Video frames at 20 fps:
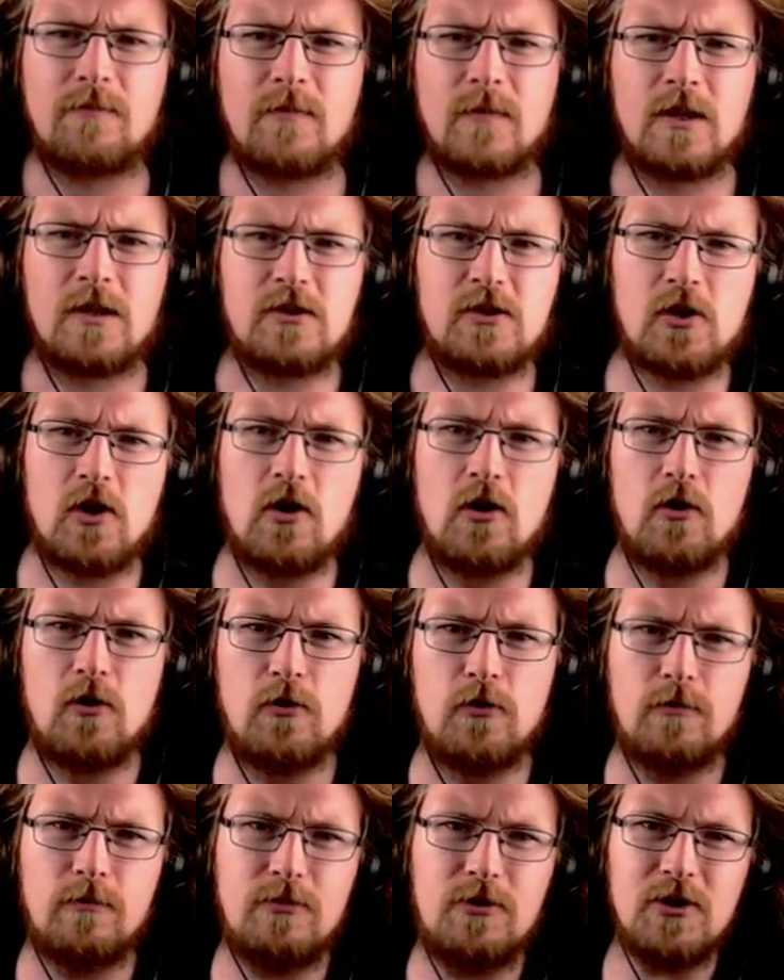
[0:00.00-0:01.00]

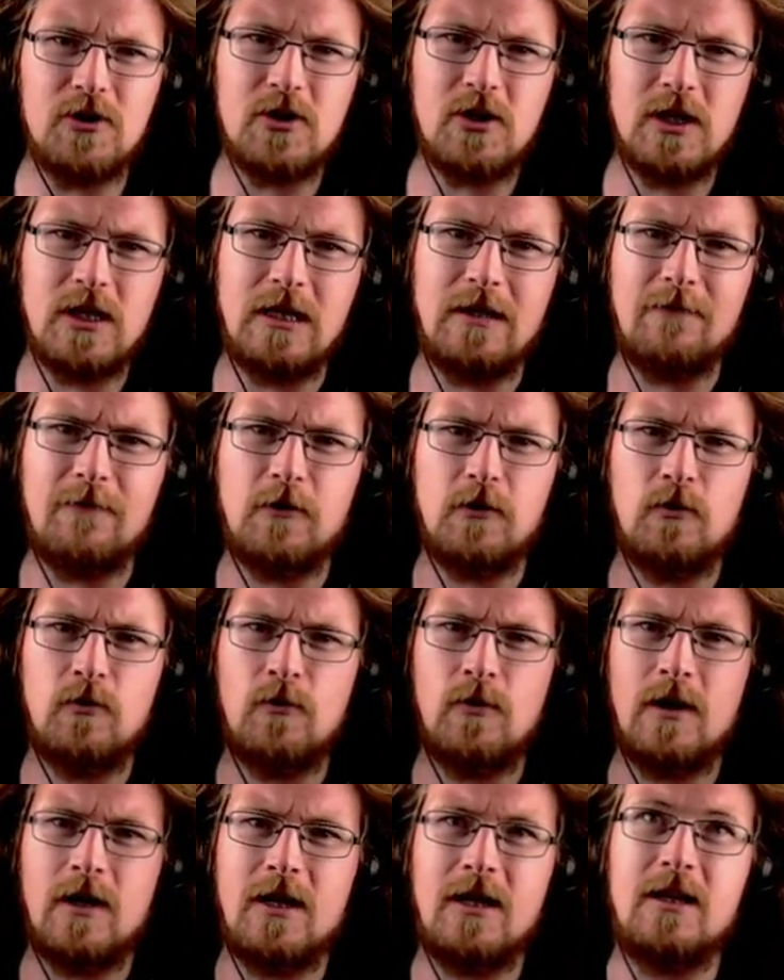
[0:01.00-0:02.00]
So, just to give
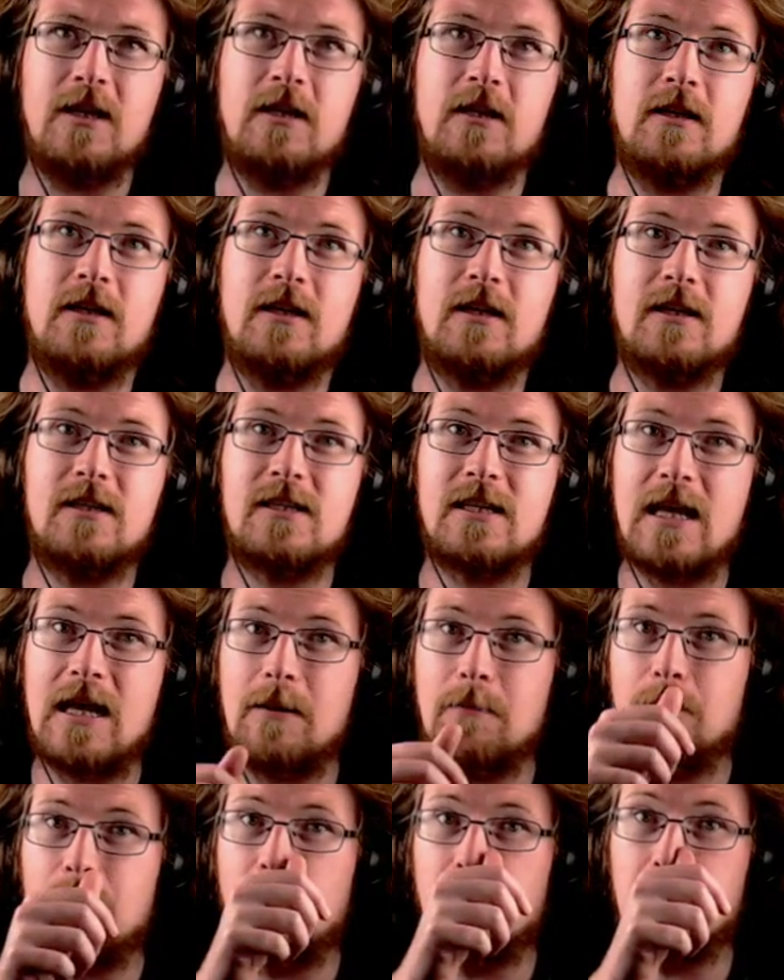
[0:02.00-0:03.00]
you an
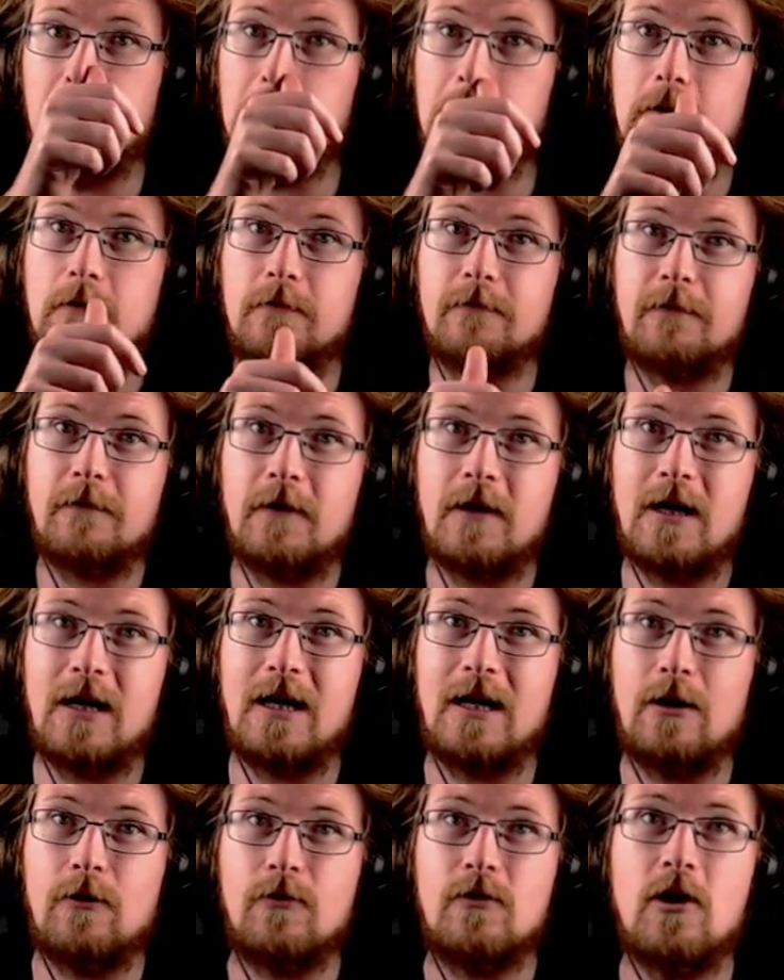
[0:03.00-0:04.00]
example of
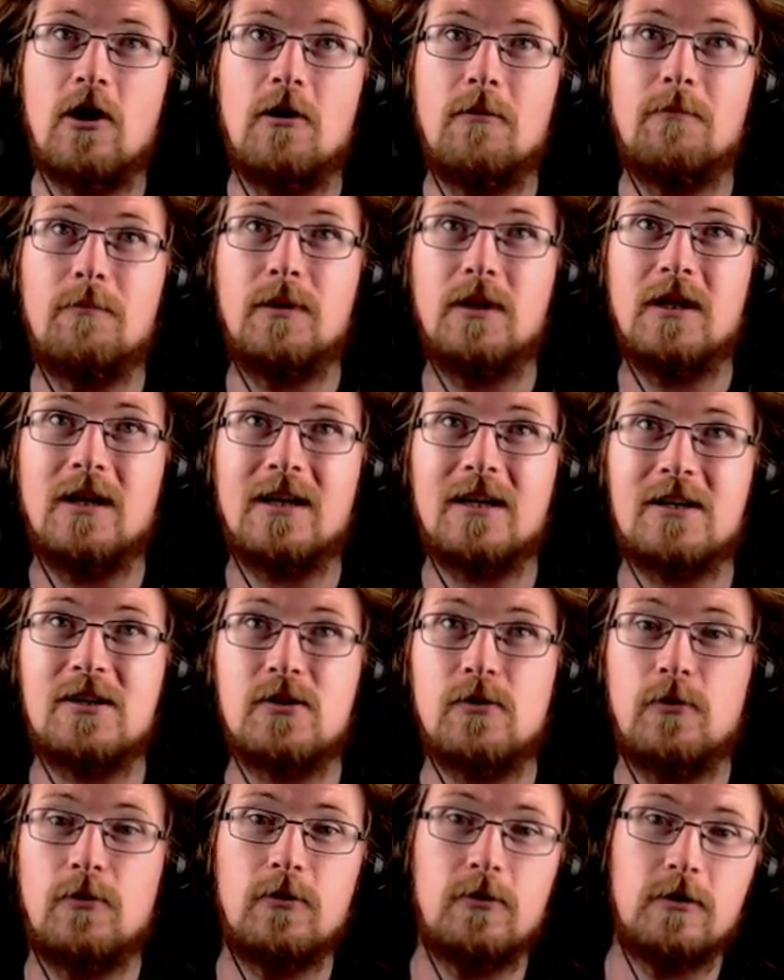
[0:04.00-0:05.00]
how complex
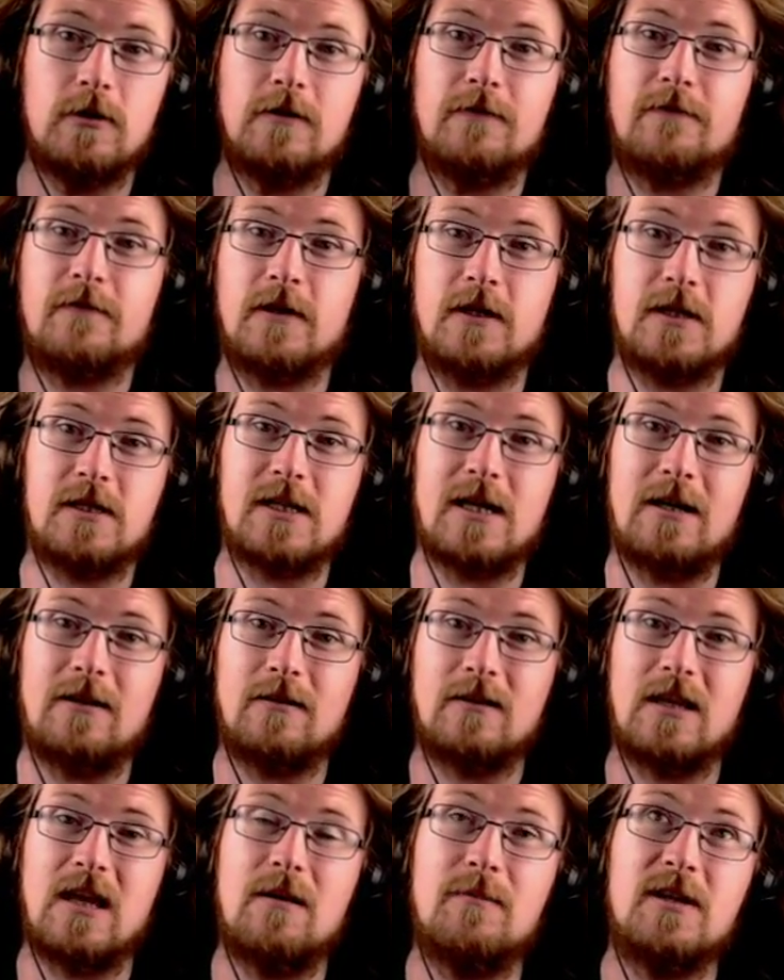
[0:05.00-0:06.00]
all of this
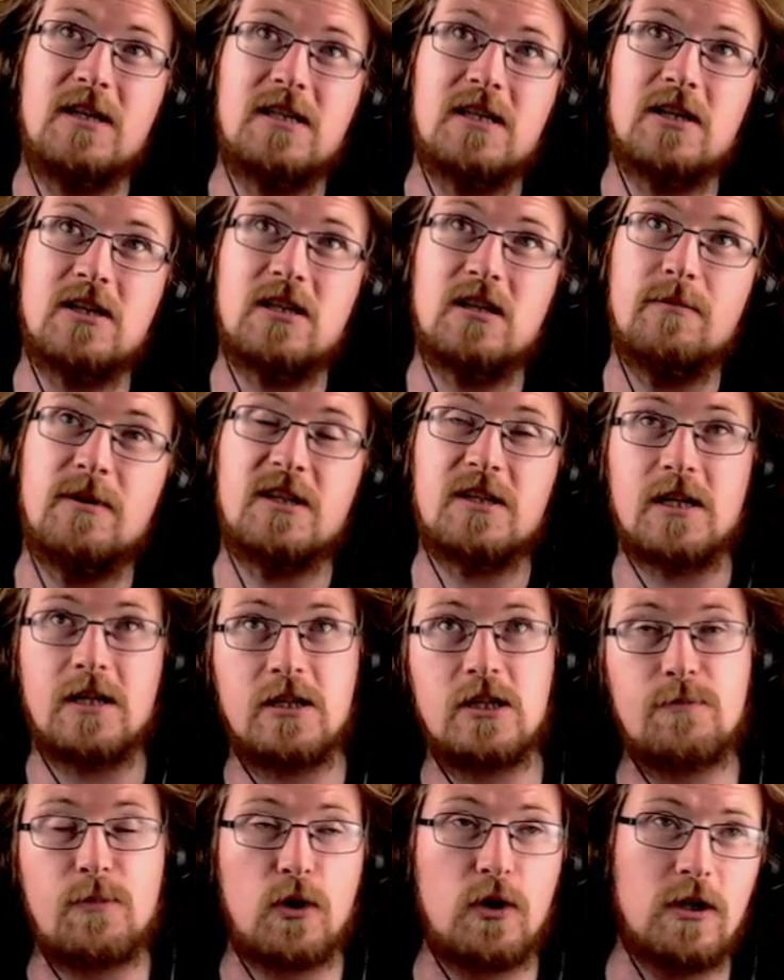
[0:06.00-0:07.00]
alchemy system is, and
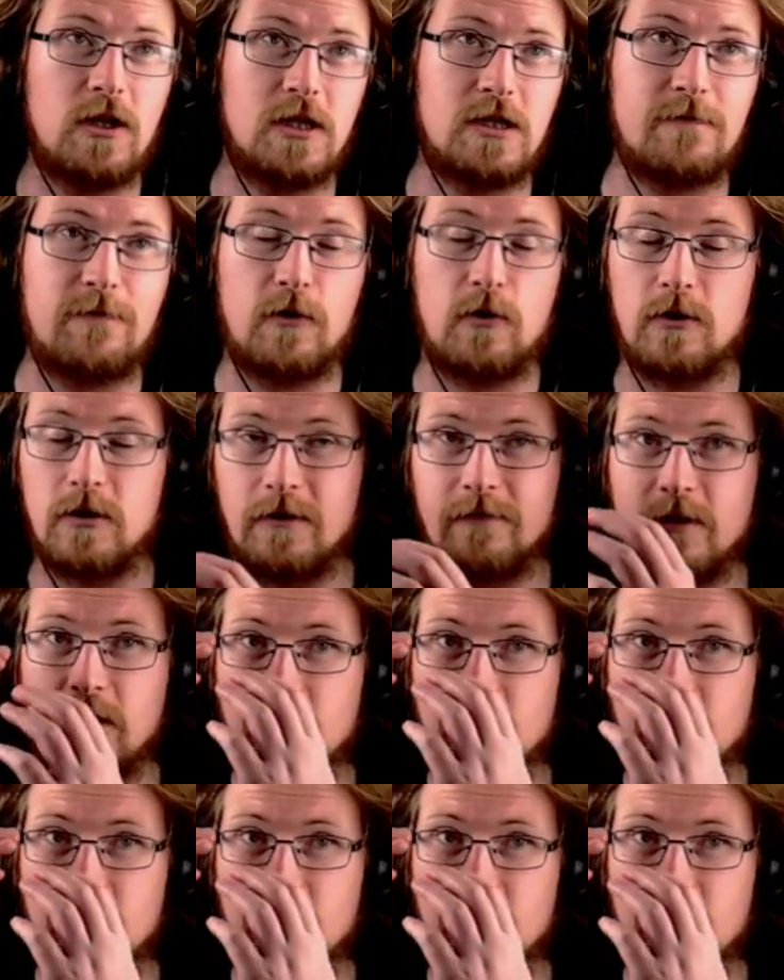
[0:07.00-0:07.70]
spoilers for all of the